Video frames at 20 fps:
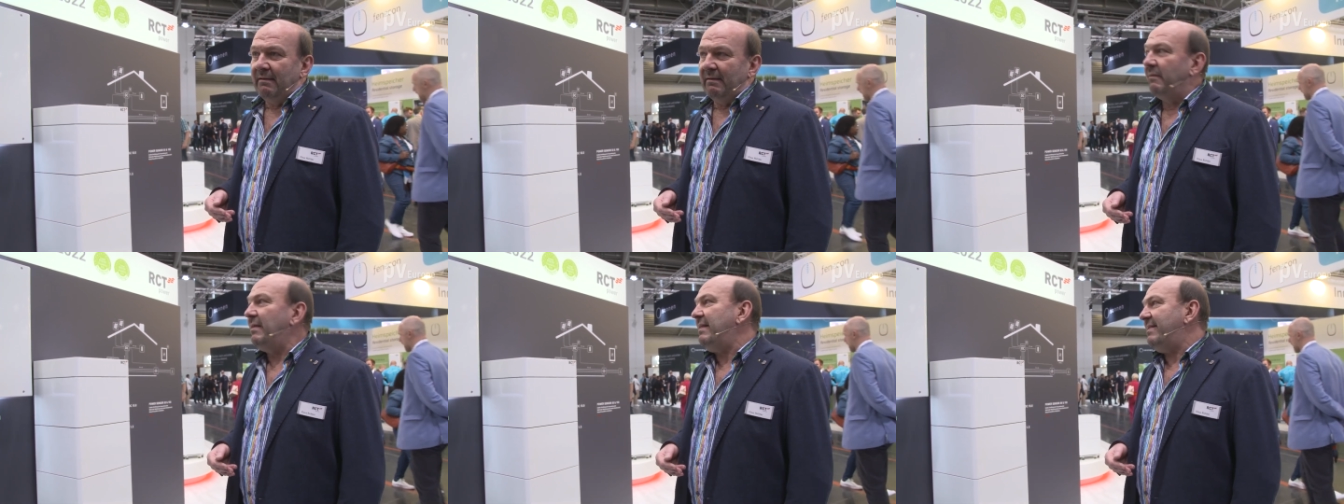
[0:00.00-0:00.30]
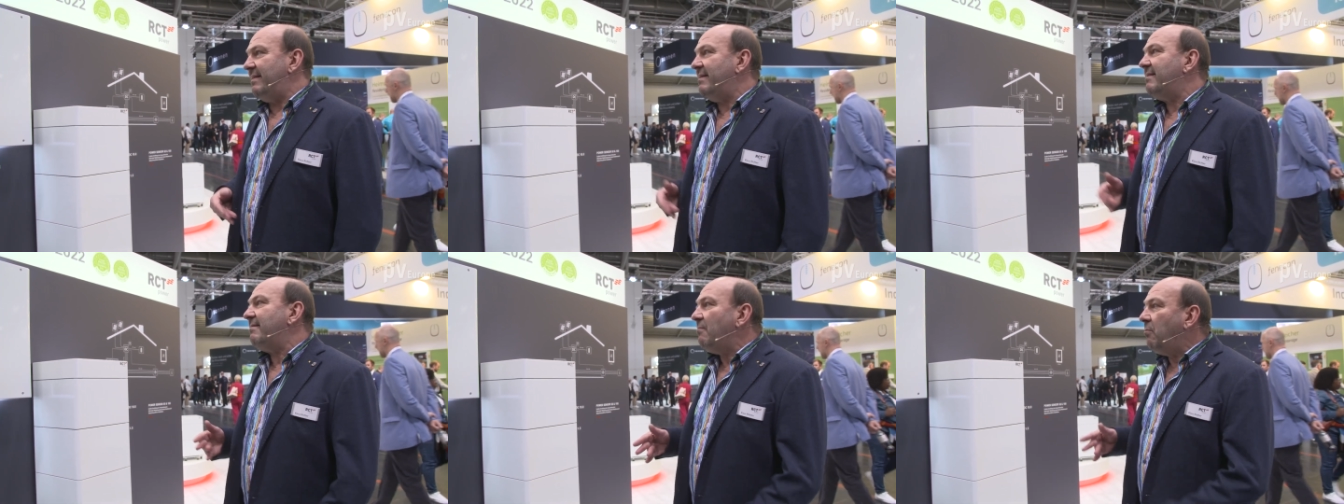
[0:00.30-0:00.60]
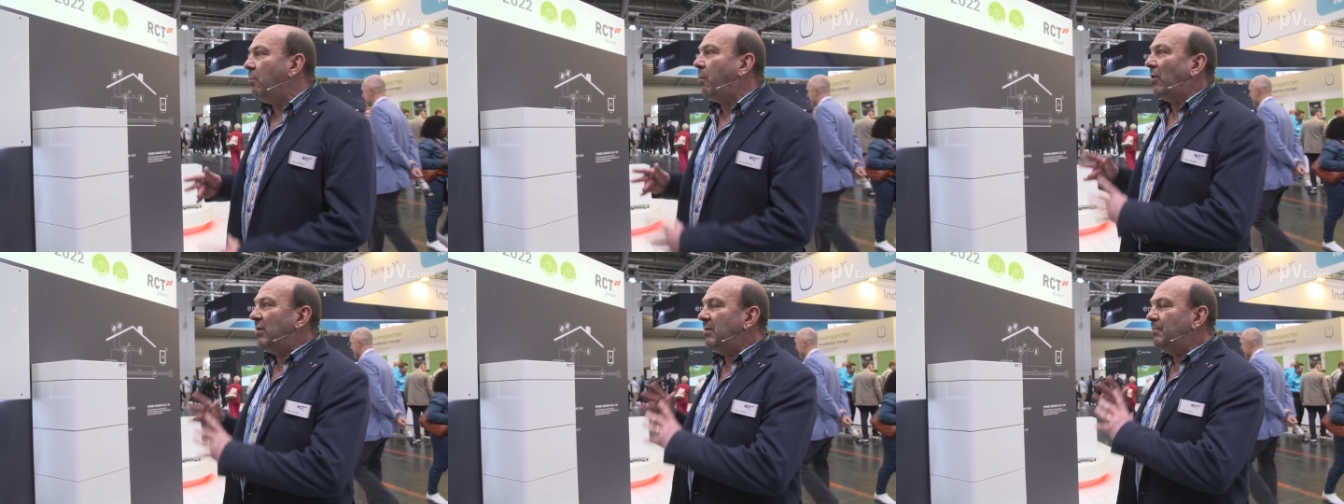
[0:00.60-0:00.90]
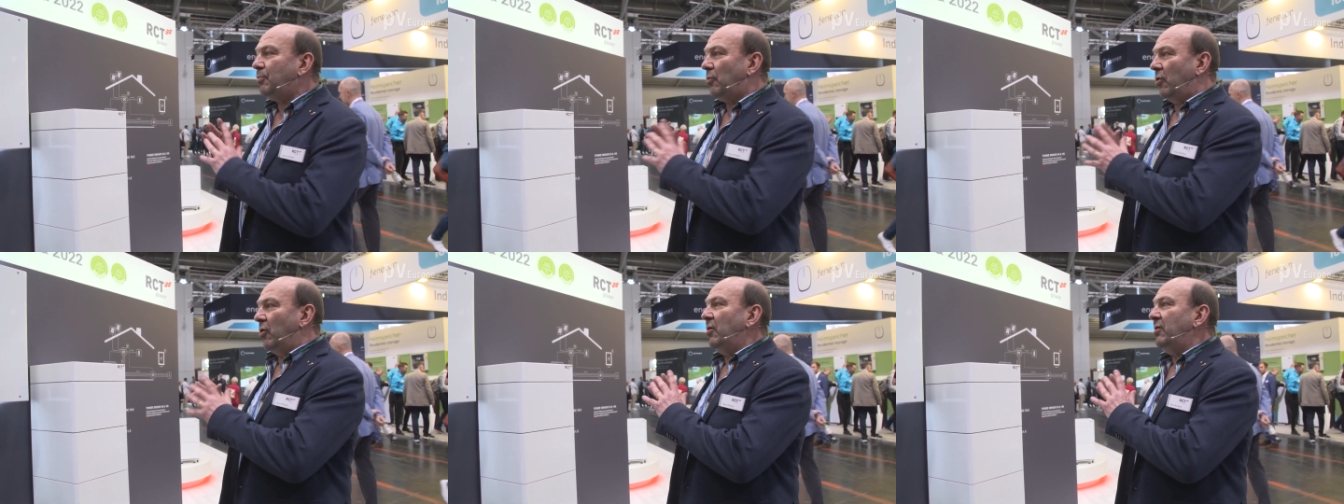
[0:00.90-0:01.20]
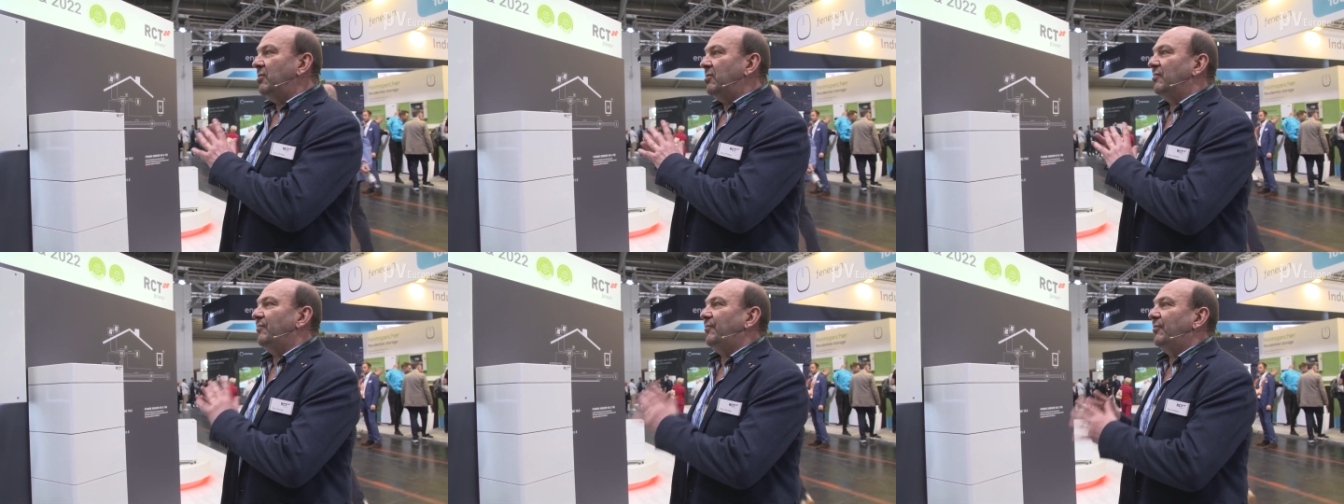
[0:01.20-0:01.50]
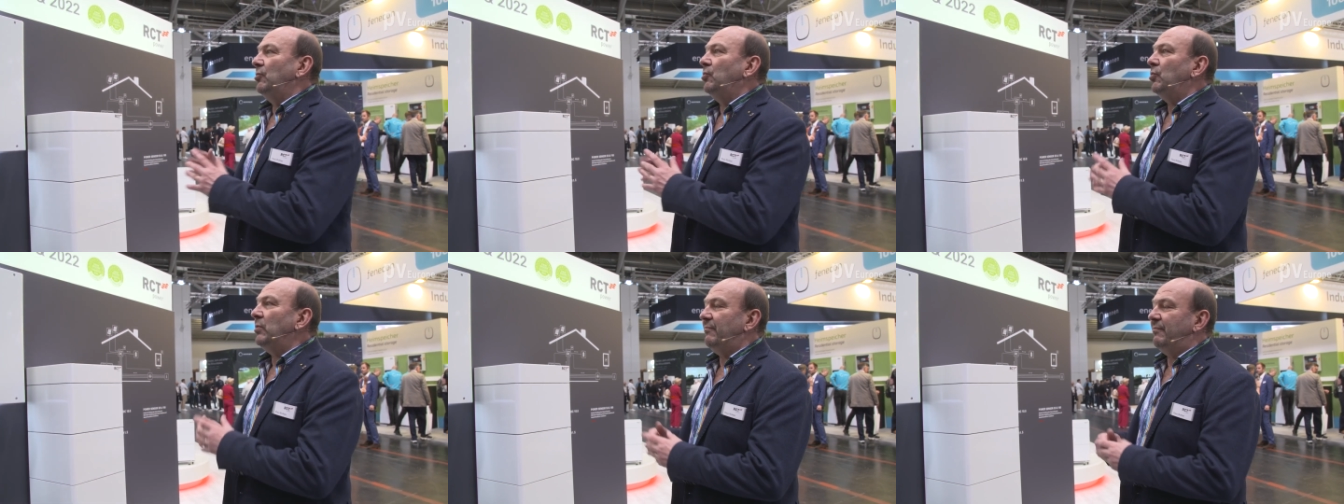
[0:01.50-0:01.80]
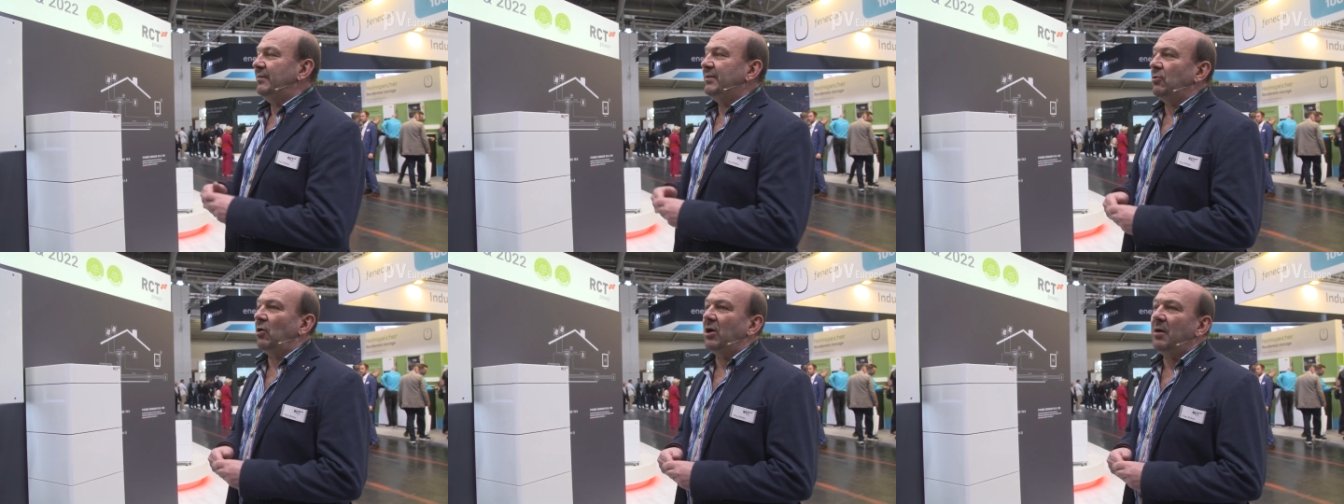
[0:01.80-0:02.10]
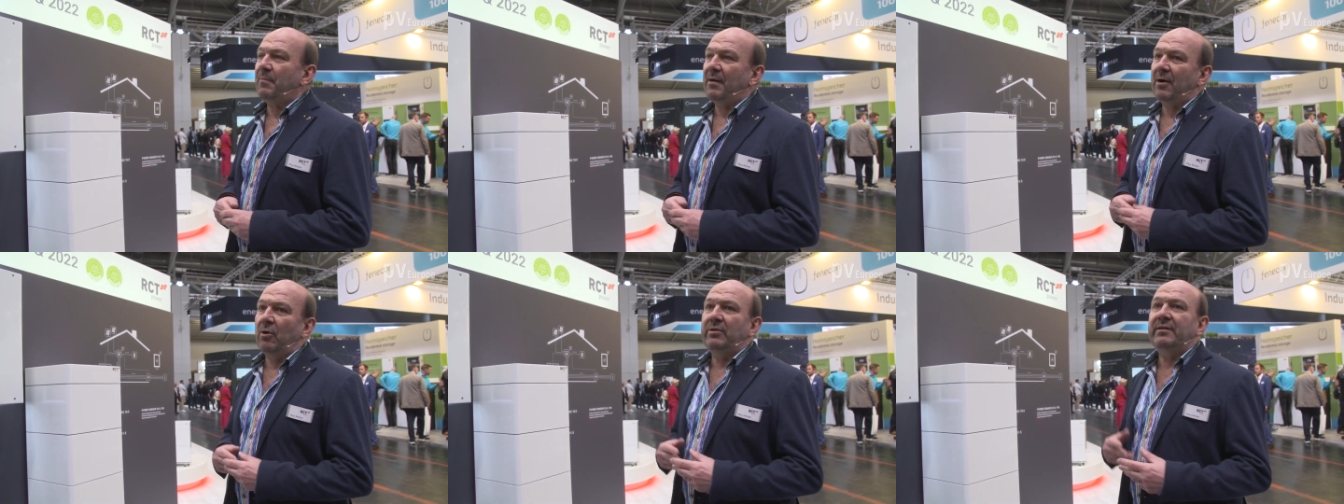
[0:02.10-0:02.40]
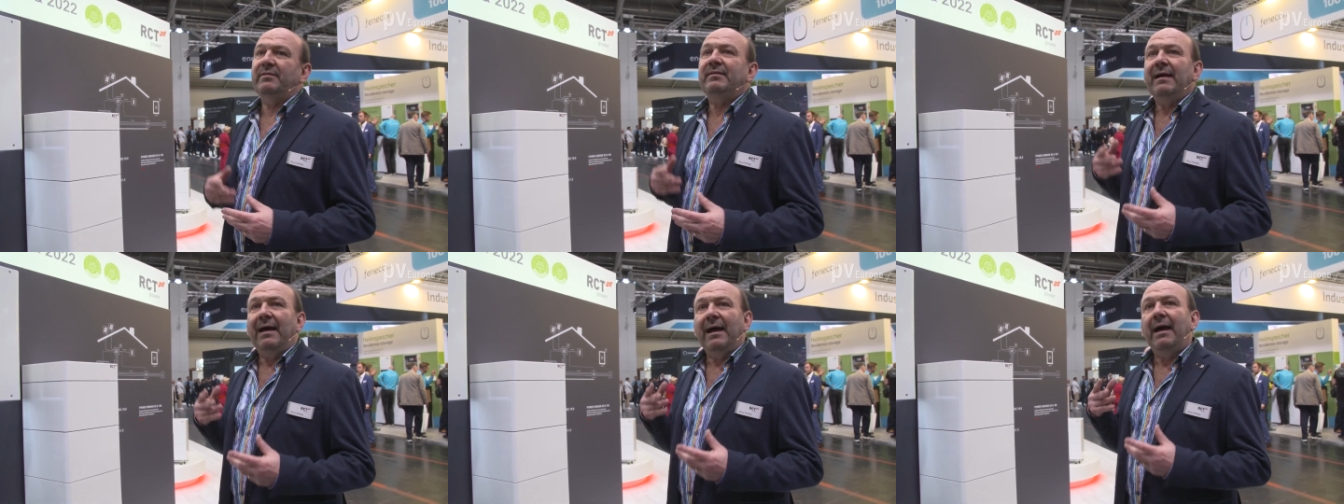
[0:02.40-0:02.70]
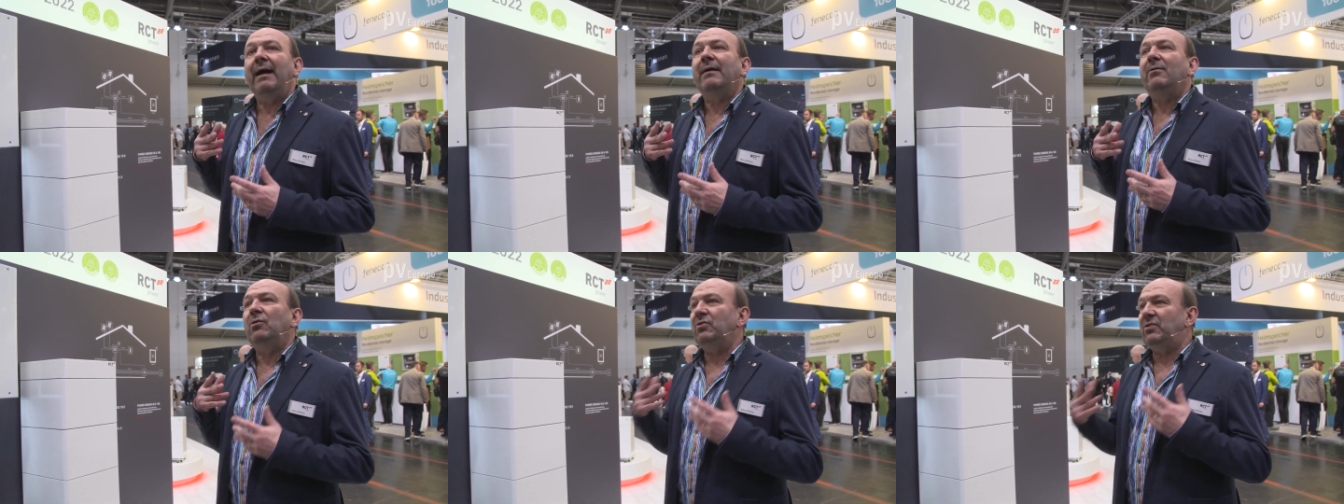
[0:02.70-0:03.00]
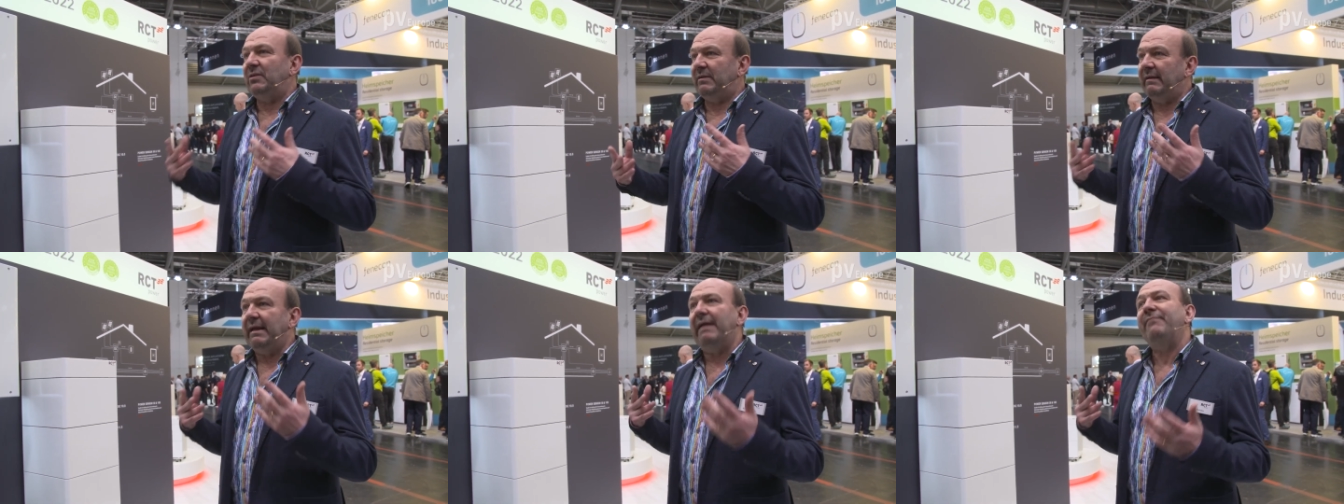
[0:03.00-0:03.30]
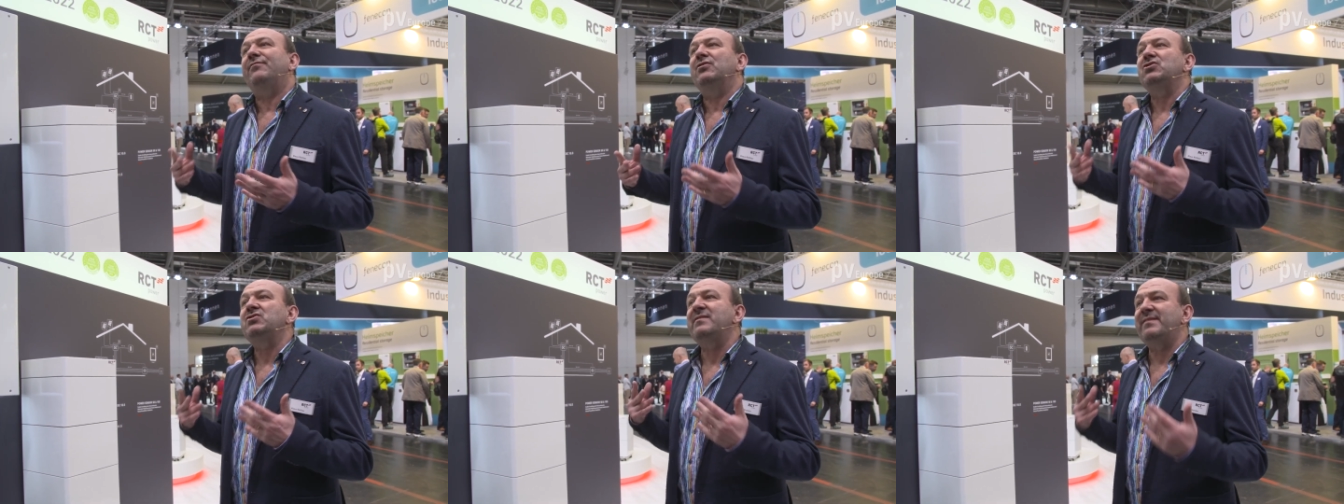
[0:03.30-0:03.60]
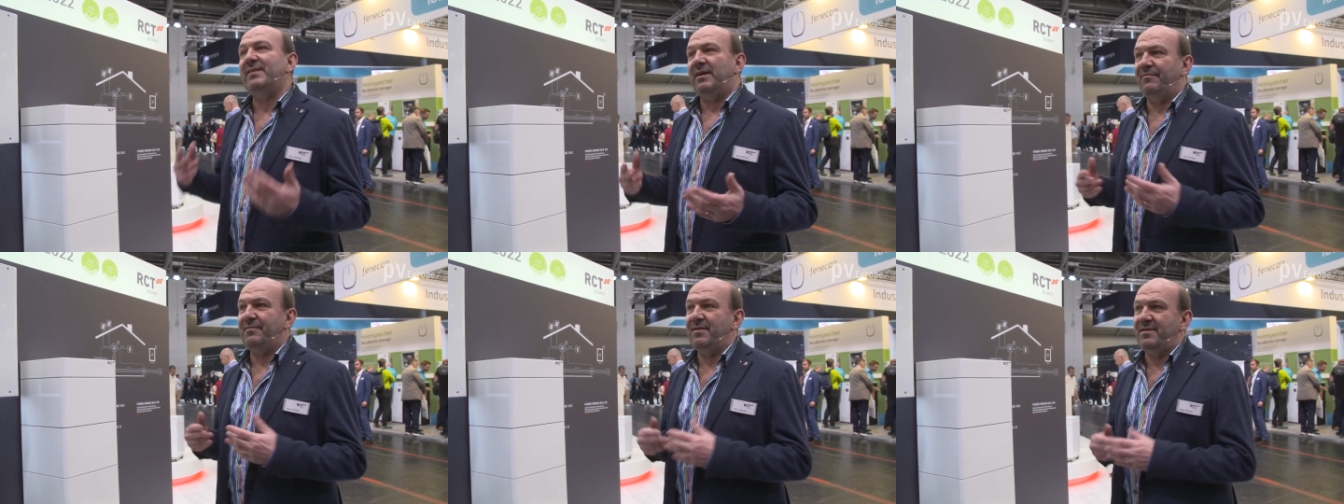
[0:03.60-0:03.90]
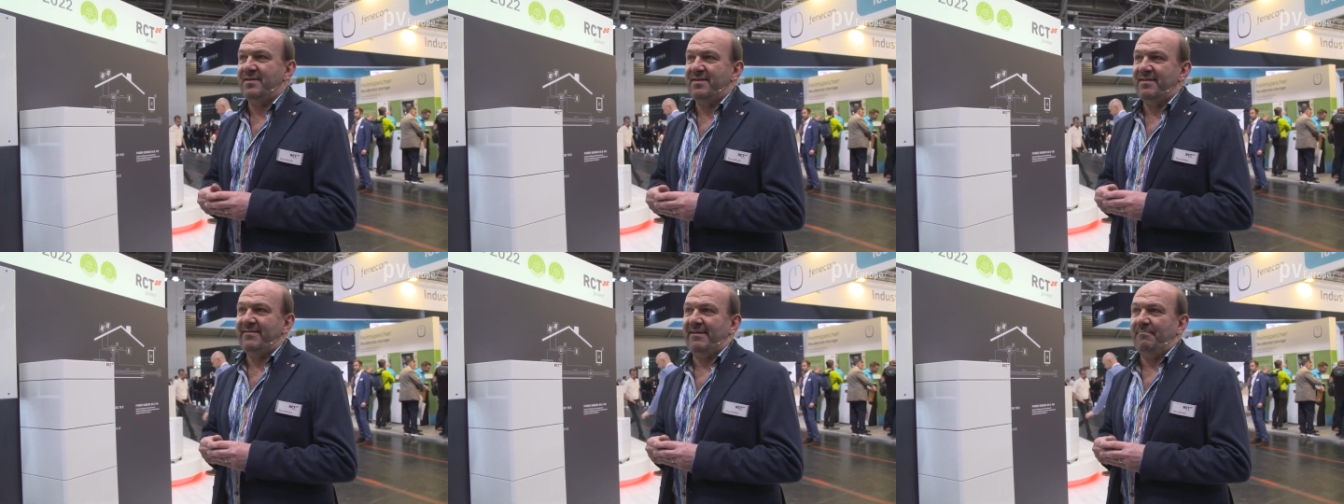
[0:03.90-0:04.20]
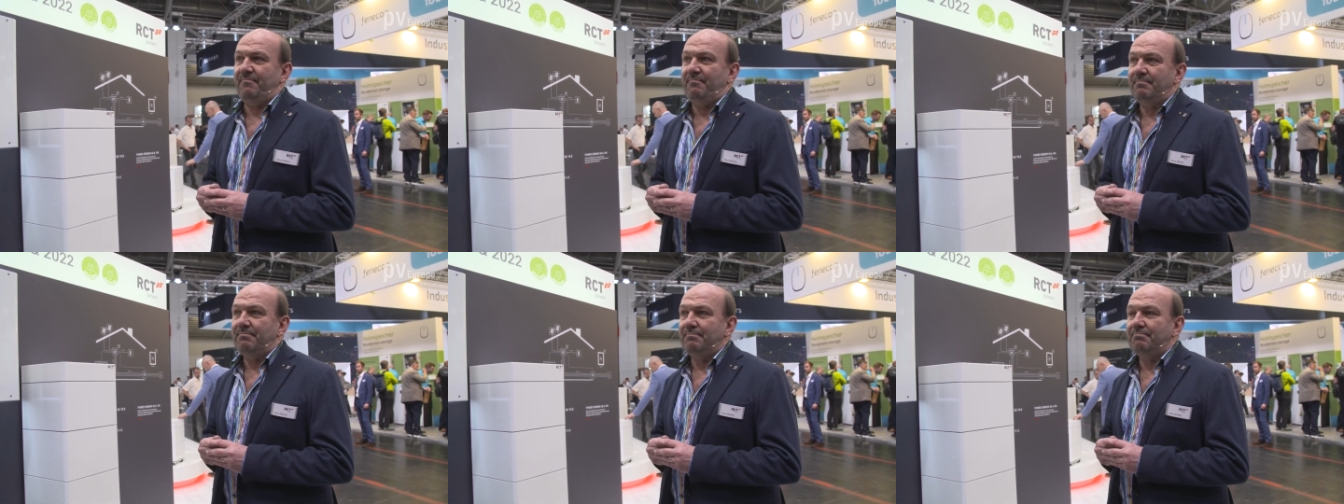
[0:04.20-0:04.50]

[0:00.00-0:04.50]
This is one point of view if we talk about a good efficiency of the system.